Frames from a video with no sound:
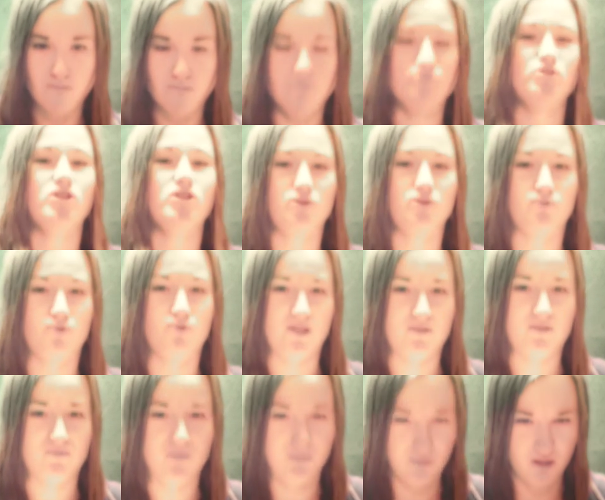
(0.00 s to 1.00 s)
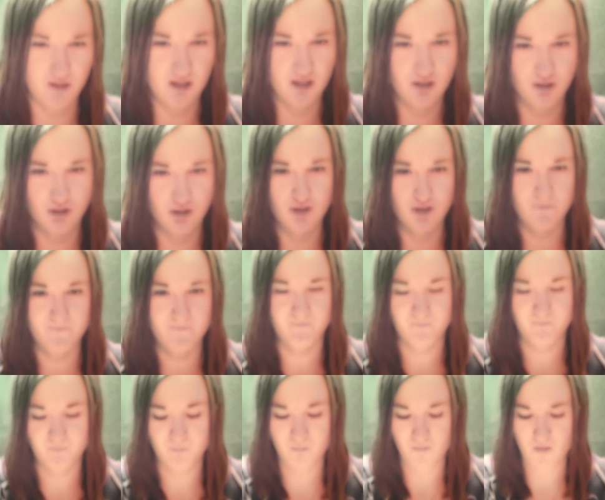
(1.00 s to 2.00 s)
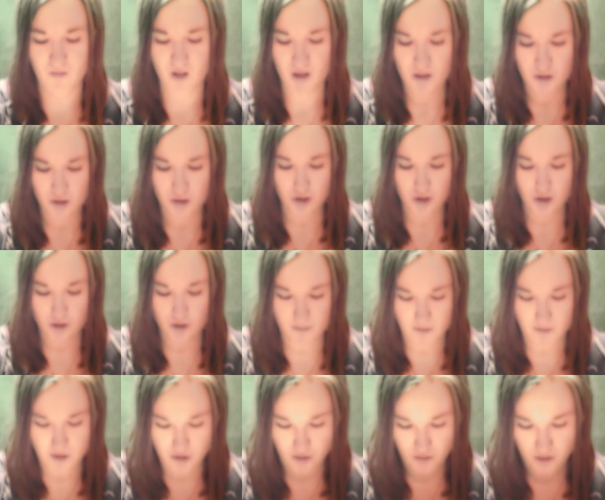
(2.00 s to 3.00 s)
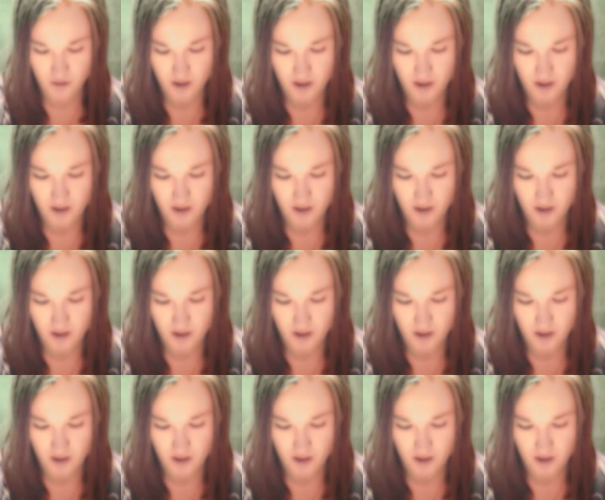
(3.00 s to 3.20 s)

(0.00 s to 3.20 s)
Little break from Candy Crush. So let me know